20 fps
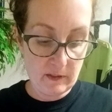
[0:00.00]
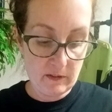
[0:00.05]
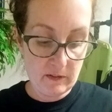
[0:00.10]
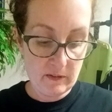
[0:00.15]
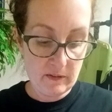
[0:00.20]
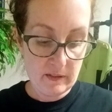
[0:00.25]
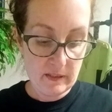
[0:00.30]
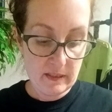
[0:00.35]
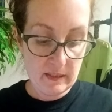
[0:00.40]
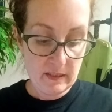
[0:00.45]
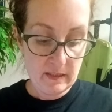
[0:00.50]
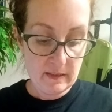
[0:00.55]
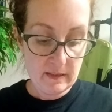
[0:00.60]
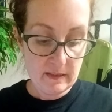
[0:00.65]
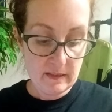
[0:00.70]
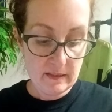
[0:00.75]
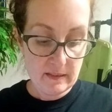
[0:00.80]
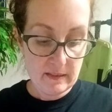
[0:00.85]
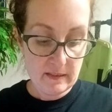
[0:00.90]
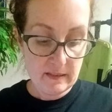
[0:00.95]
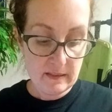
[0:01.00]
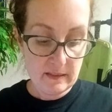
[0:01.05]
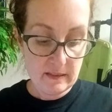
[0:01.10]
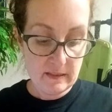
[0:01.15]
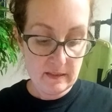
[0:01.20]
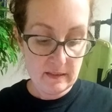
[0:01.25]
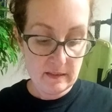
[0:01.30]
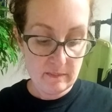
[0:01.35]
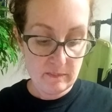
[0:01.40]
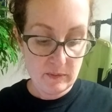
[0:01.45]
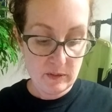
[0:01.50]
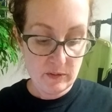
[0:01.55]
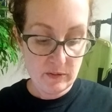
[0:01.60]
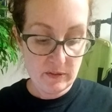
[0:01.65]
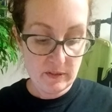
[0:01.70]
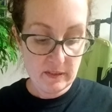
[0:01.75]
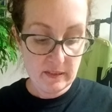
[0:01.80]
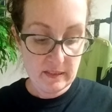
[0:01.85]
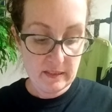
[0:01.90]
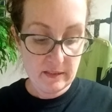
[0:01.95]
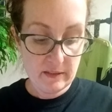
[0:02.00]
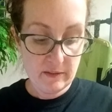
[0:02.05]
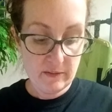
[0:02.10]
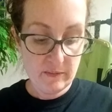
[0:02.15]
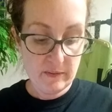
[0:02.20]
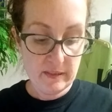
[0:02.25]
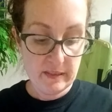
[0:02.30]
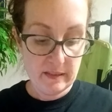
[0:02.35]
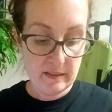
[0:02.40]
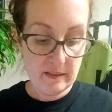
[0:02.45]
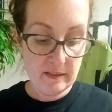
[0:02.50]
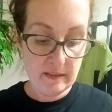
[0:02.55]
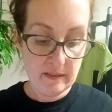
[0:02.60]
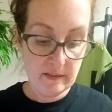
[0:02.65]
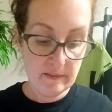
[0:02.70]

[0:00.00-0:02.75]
So I think I got them mostly out of the way.